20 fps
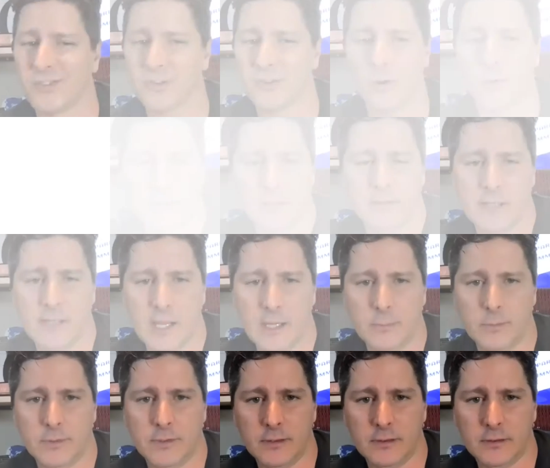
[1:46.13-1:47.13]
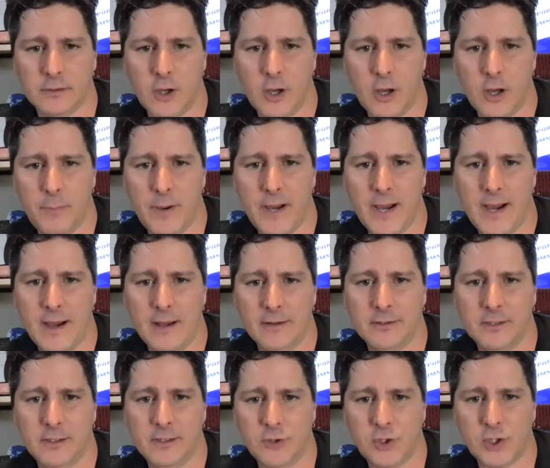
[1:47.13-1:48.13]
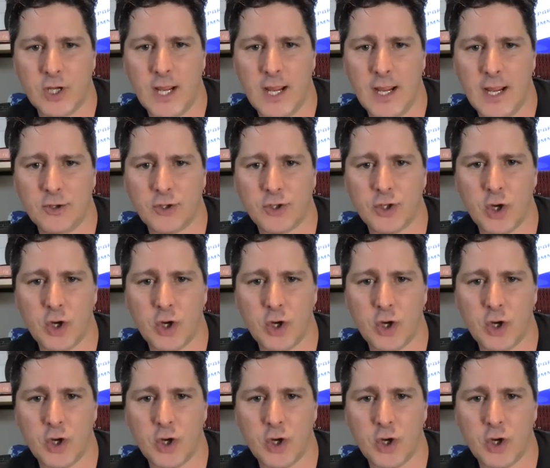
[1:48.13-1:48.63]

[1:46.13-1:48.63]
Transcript: So segments that saw a positive change